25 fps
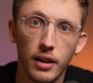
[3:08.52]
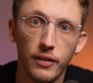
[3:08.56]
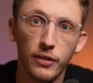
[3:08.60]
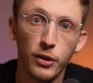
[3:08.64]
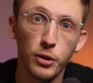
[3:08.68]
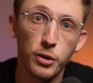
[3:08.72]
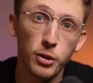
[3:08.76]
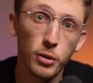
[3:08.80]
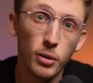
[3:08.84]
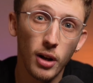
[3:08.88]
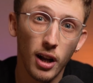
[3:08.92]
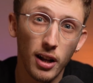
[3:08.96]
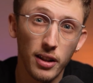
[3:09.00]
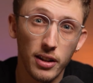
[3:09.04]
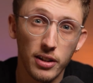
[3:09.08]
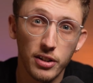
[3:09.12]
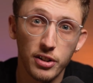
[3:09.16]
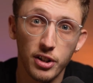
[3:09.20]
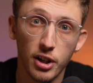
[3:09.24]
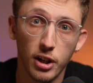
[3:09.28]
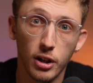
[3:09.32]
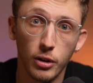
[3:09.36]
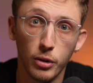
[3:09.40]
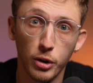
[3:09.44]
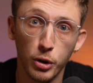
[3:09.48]
if you do like this
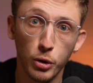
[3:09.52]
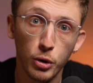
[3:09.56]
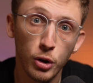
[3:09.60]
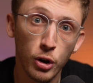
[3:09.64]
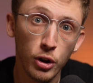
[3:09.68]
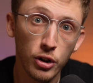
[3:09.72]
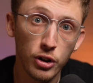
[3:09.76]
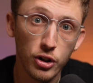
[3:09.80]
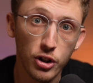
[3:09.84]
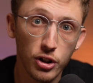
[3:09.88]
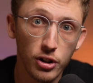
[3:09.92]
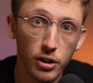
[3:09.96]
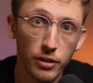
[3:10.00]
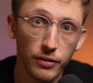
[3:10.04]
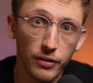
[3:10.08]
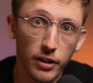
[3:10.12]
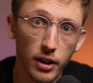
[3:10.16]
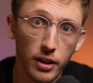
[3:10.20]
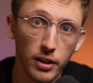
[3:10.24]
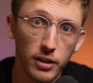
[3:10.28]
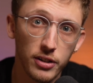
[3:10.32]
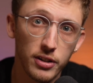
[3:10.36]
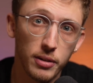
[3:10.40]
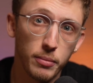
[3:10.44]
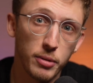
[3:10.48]
style, you could just convert
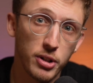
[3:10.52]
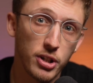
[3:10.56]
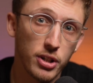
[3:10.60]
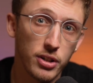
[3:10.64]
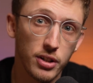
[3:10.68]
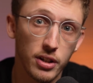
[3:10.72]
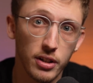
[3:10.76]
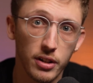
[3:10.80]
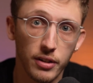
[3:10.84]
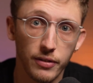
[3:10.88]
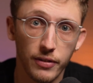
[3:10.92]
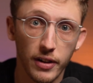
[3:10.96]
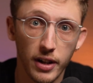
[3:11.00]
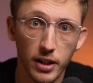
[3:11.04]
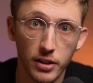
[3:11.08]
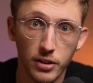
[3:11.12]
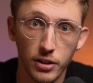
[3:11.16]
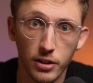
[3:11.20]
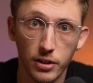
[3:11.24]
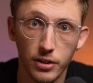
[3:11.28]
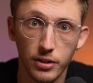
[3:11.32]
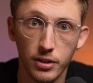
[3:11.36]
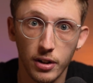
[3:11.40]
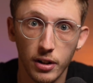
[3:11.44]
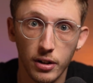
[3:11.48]
these images into
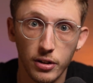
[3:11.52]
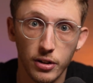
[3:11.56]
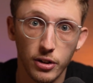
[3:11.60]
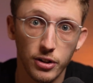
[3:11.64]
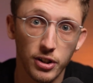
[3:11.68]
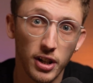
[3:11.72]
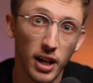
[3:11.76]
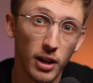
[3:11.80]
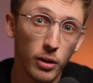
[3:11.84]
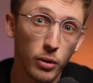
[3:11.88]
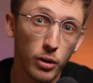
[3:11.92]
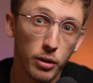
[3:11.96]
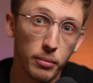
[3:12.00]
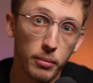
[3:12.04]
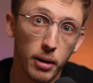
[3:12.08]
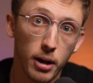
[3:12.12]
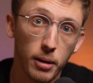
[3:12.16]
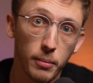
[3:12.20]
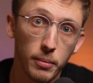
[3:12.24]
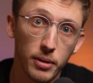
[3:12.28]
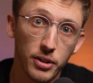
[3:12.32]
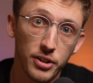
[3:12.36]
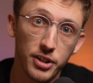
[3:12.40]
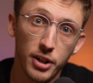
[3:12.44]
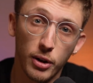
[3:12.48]
vectors to scale them
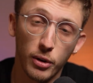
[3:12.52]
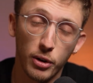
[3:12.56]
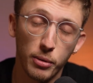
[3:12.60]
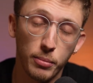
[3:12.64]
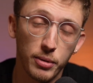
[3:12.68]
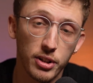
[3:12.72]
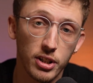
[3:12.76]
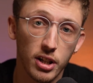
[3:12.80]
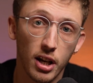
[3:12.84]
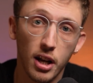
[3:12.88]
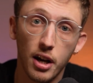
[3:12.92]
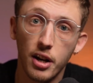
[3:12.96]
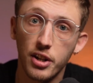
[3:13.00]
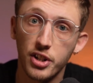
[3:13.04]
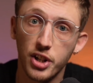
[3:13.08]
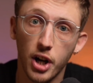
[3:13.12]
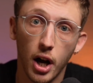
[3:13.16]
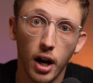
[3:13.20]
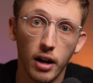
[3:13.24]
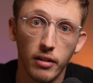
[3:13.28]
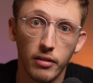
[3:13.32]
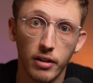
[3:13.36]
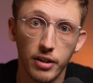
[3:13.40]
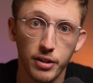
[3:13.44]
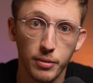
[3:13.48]
up and sell them as large
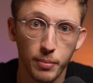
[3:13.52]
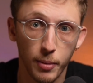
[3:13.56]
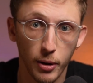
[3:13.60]
high-res